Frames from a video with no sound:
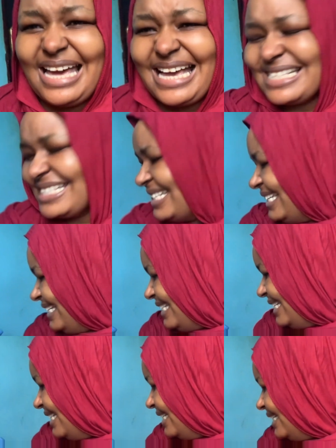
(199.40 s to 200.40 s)

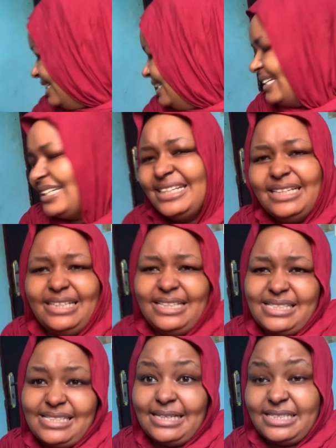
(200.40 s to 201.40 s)
acid
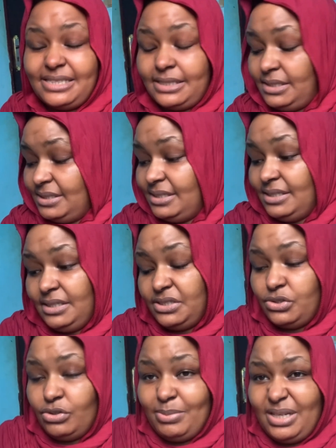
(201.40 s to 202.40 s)
and such things in the
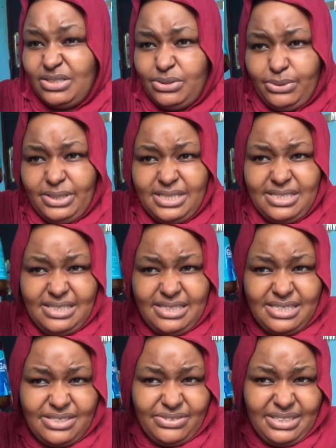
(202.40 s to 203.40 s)
stomach. So
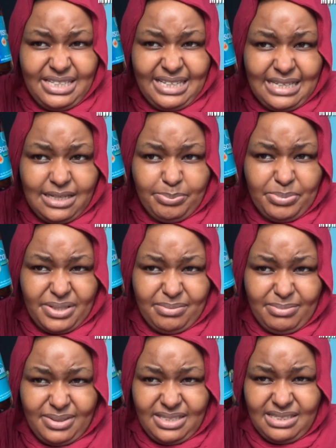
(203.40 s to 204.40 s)
it's really
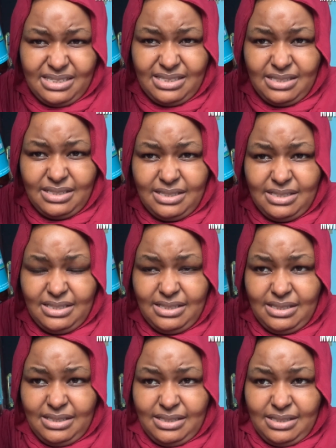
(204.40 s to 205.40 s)
helping me.
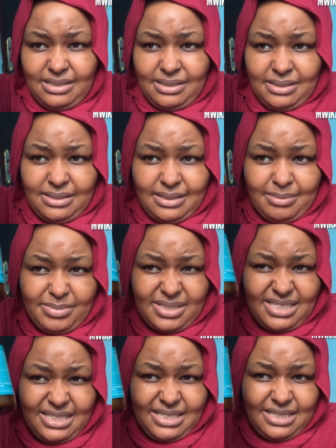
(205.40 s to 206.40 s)
I'm
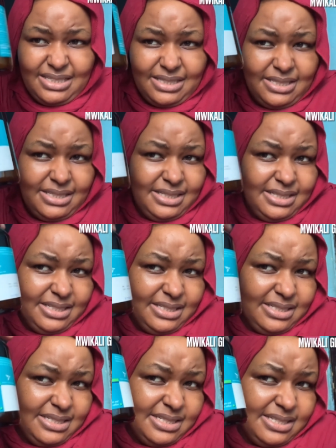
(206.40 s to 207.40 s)
taking
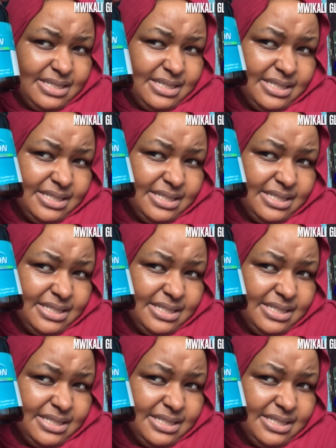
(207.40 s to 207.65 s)
this.